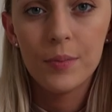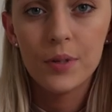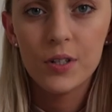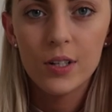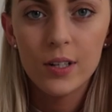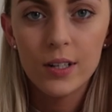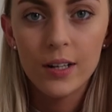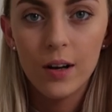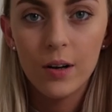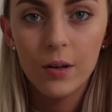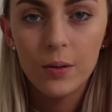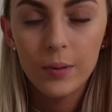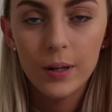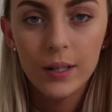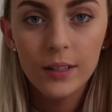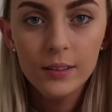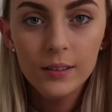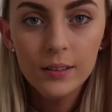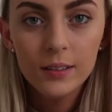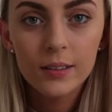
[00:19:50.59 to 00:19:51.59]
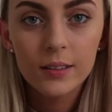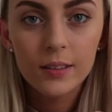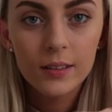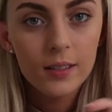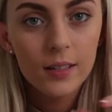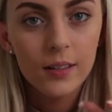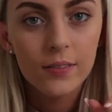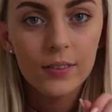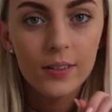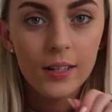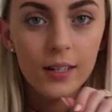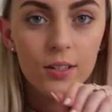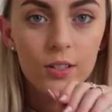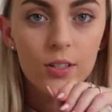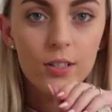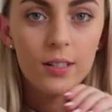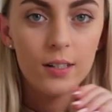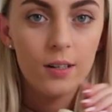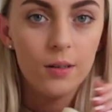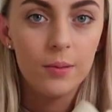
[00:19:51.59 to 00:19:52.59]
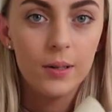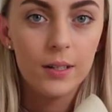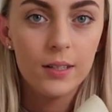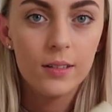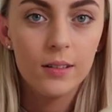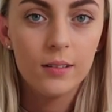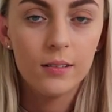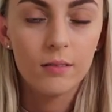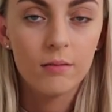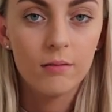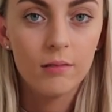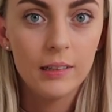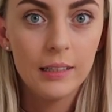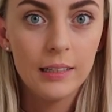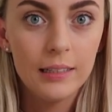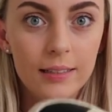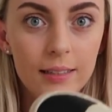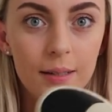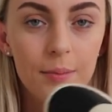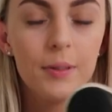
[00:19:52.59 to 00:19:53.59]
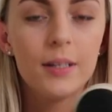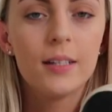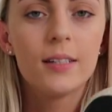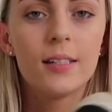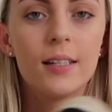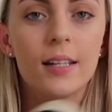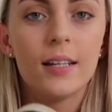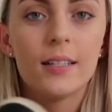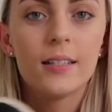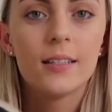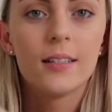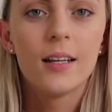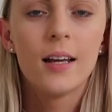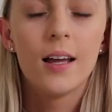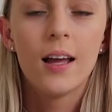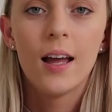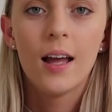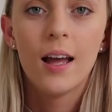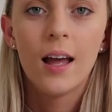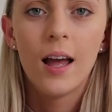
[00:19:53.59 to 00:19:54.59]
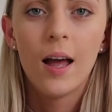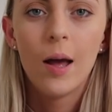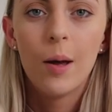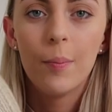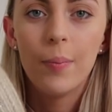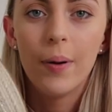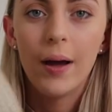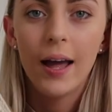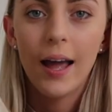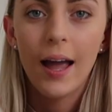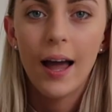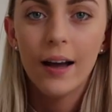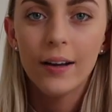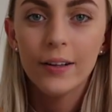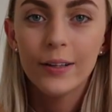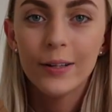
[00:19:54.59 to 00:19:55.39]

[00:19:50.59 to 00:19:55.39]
Chanel ones because I've seen Chanel ones that look really similar to this. But how